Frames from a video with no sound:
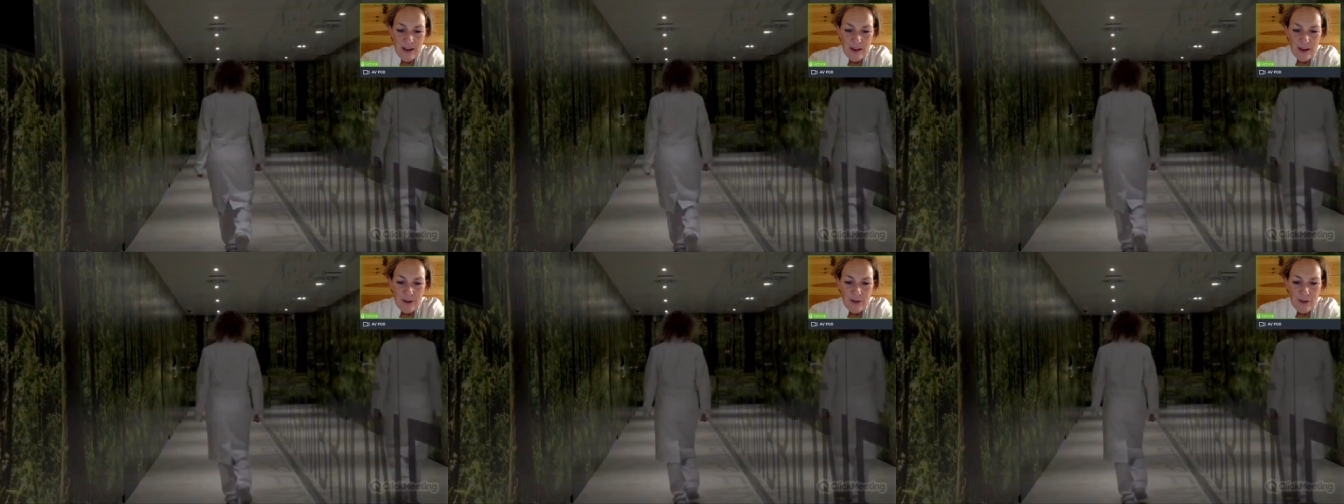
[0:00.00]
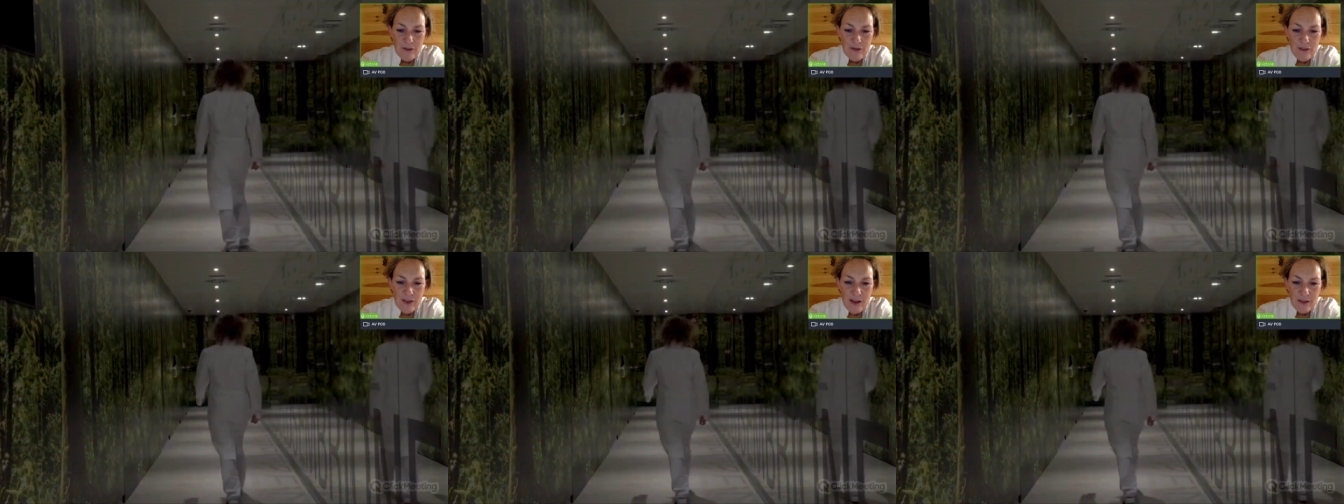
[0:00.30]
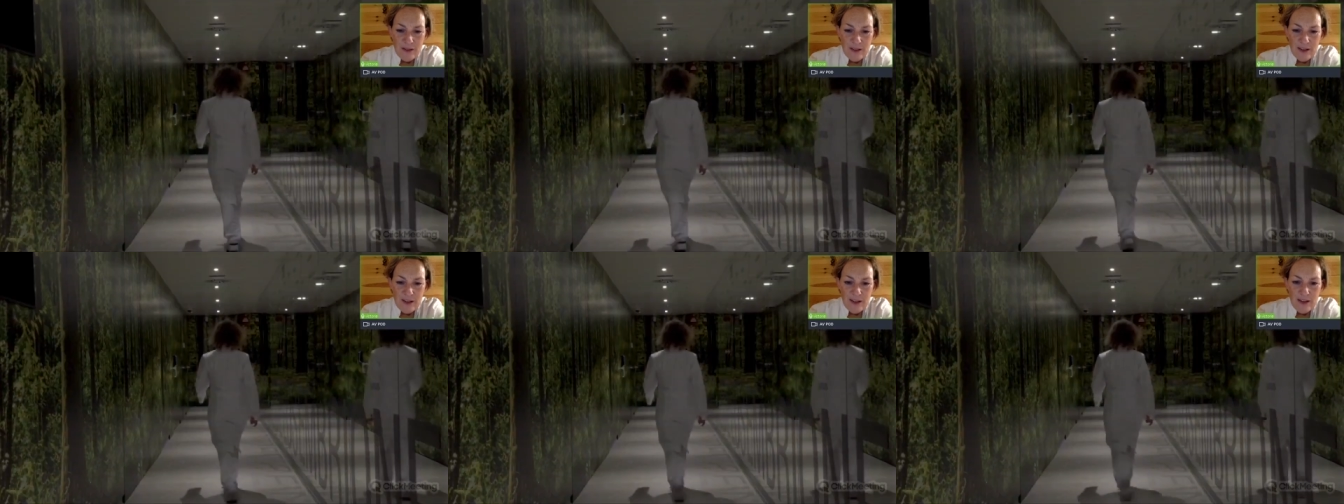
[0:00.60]
We found
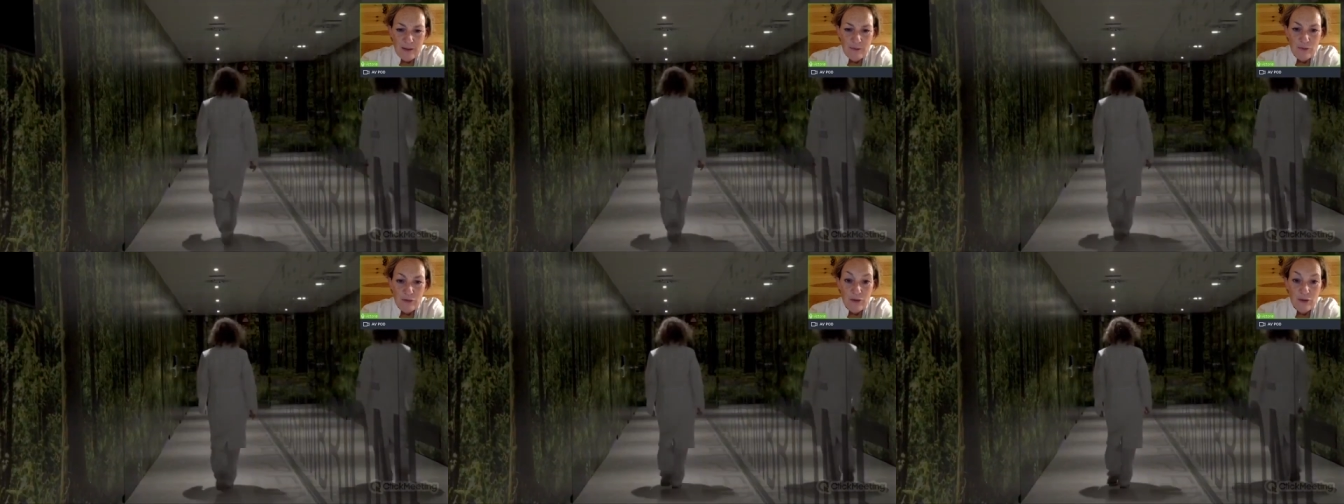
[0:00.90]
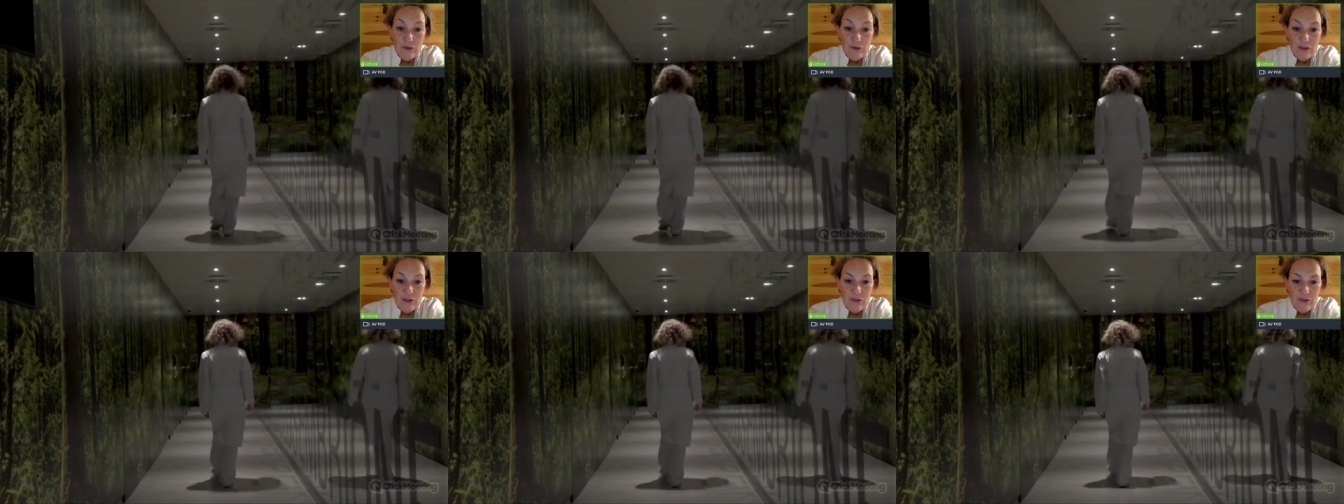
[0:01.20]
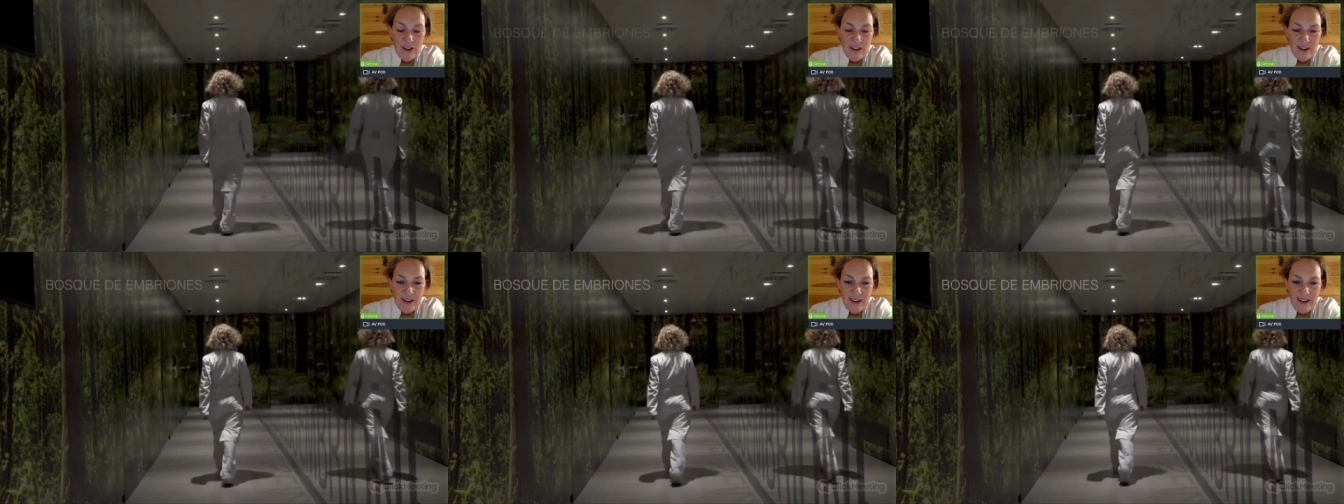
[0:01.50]
that it improves the
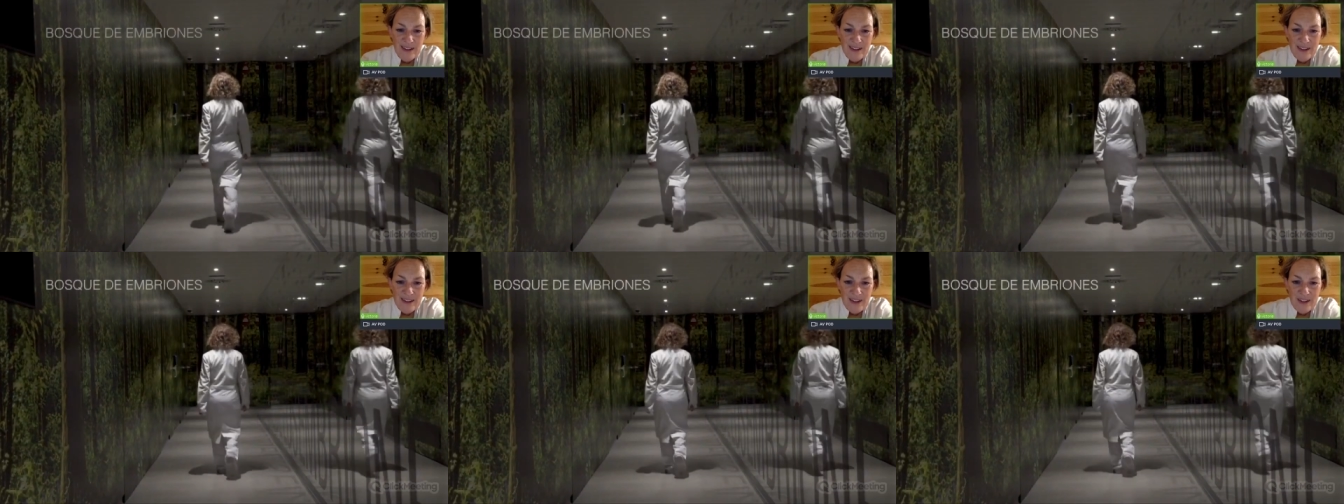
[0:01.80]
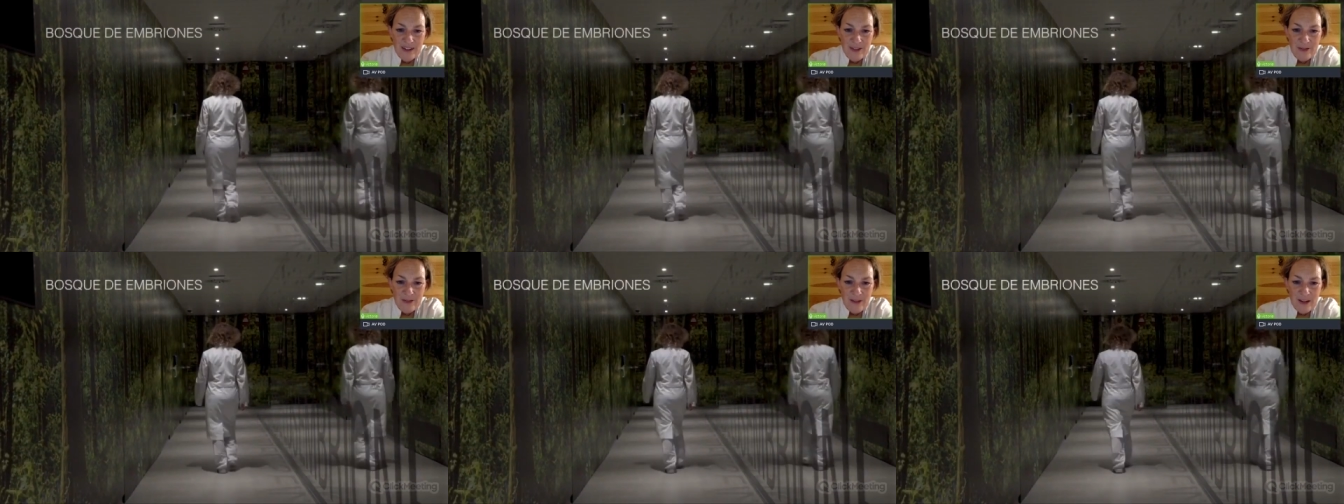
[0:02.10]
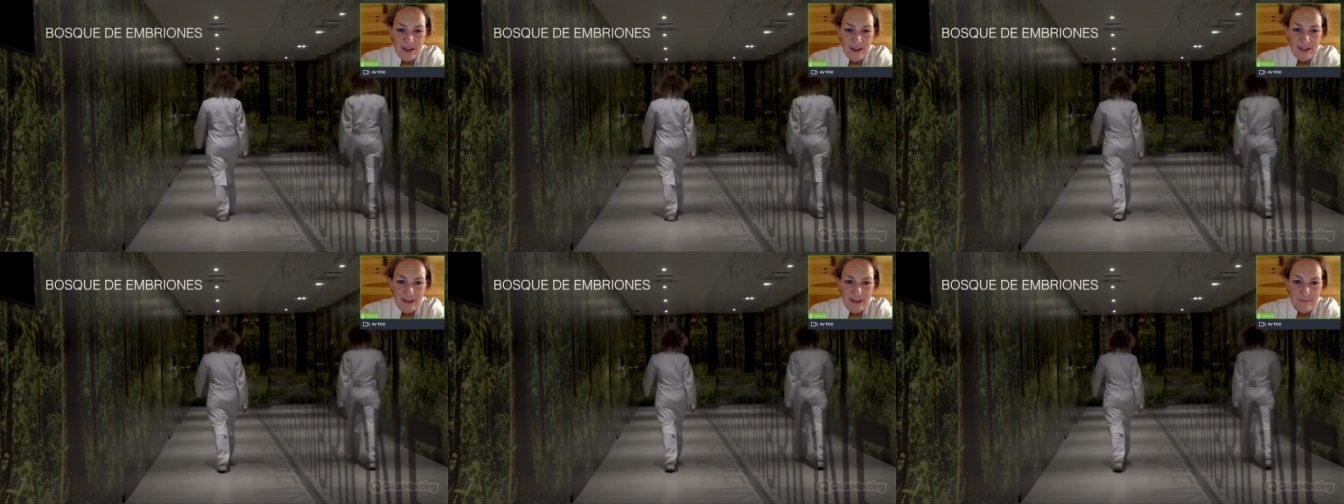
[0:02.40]
fertilization
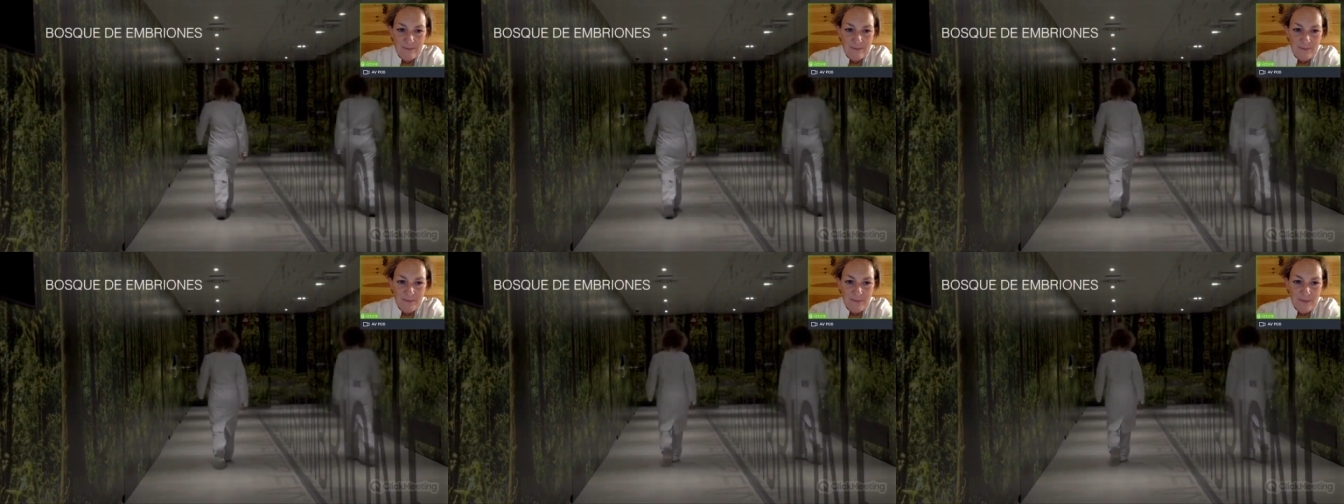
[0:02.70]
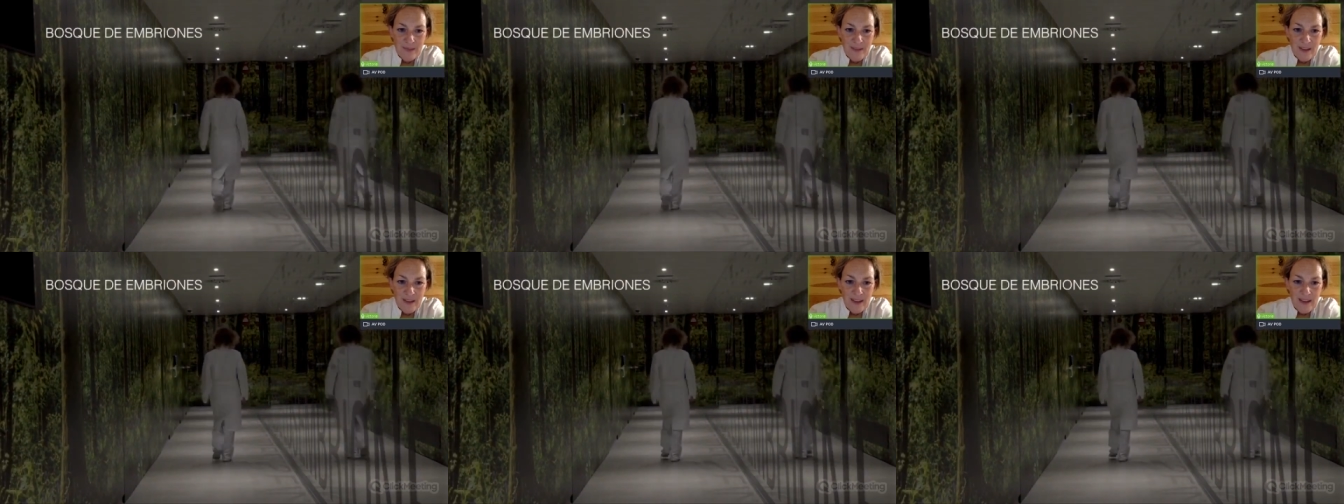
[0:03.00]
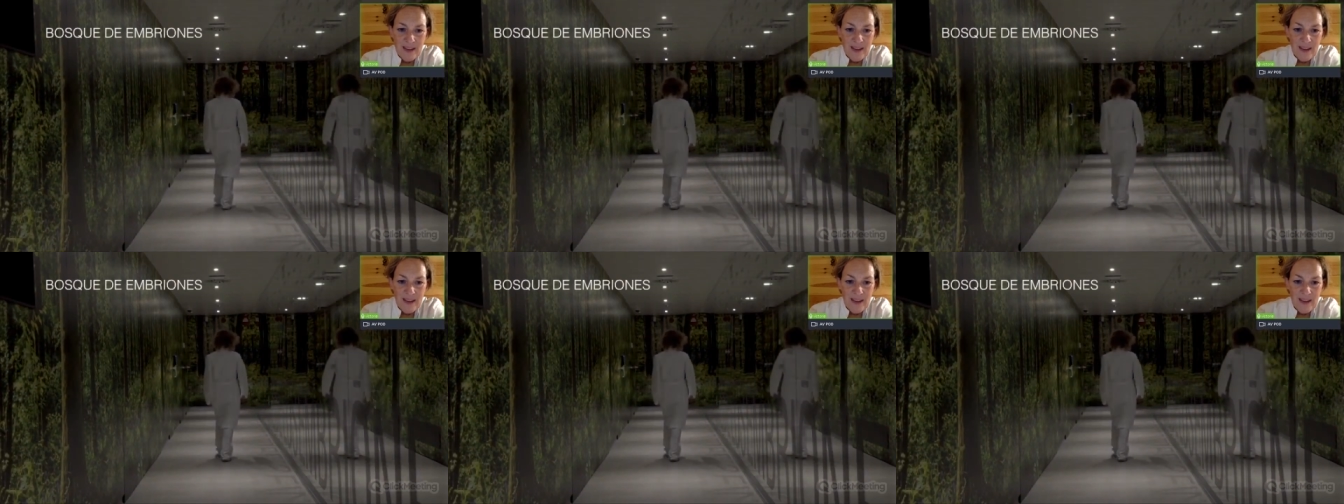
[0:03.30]
rate.